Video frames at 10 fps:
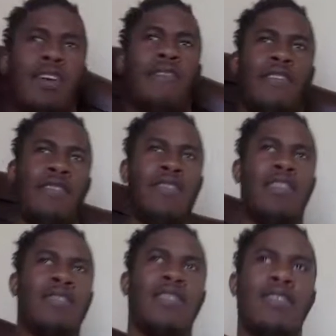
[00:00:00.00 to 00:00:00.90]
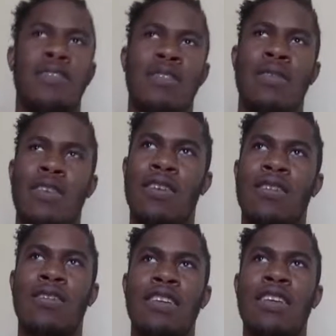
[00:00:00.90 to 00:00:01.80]
I forgot there's called something
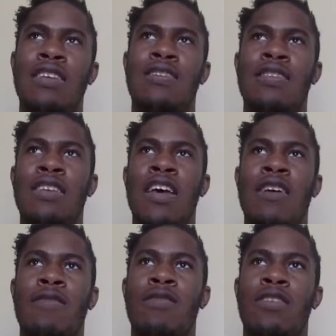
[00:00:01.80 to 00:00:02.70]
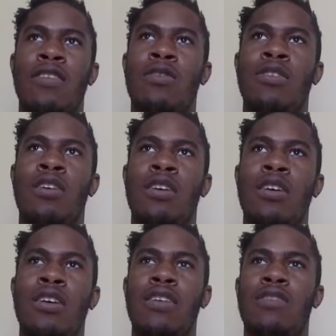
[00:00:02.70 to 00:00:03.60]
called ETF or
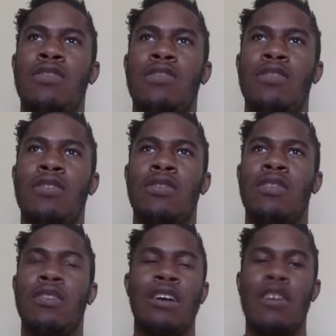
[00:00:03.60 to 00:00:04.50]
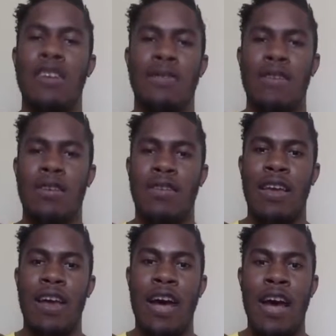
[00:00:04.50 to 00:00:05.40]
H or I don't even know.
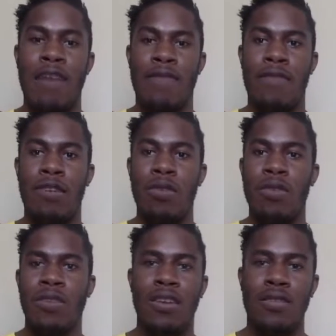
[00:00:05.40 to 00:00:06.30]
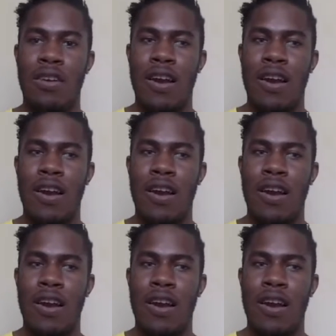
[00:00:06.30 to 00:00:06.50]
It's like high frequency